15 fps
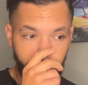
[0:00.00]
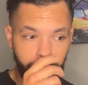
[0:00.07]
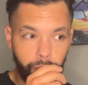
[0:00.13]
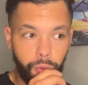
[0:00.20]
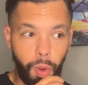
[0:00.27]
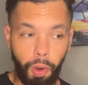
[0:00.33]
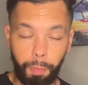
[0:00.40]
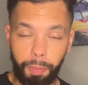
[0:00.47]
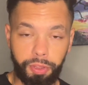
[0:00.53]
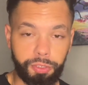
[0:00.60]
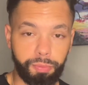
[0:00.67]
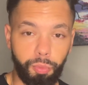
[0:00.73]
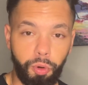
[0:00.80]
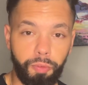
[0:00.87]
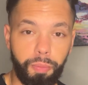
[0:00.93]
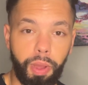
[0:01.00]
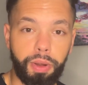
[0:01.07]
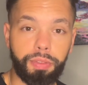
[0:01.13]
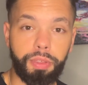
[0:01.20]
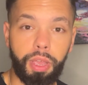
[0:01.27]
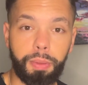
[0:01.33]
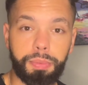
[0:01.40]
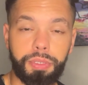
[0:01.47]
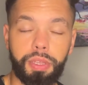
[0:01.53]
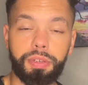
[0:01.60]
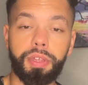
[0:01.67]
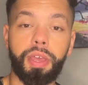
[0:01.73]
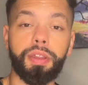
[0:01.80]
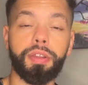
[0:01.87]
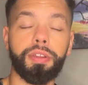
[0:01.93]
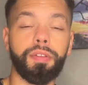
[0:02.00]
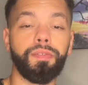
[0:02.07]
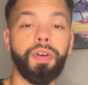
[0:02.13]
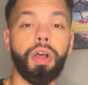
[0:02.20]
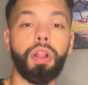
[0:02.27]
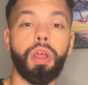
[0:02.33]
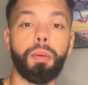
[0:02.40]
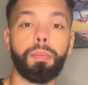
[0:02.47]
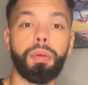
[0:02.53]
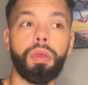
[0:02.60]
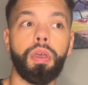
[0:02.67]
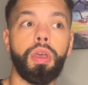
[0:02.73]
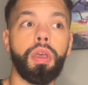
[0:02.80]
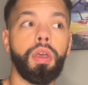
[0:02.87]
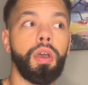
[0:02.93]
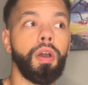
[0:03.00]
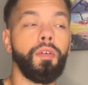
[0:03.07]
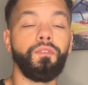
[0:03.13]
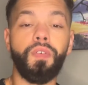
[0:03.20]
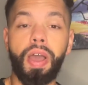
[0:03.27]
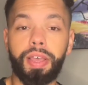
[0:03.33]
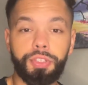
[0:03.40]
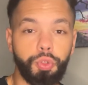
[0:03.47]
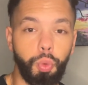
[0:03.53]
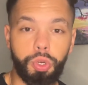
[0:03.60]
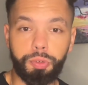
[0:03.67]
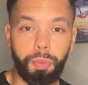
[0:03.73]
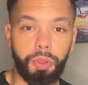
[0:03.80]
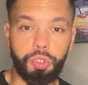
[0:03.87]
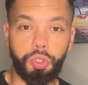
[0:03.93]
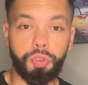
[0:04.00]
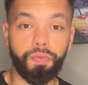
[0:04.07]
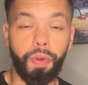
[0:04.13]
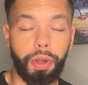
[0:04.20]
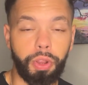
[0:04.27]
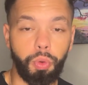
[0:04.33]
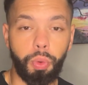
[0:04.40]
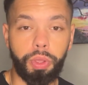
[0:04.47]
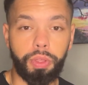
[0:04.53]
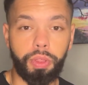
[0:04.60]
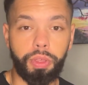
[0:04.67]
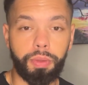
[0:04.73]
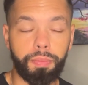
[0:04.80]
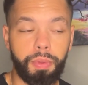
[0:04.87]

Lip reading: who are mesomorph body types, they tend to develop fast twitch muscles very quickly.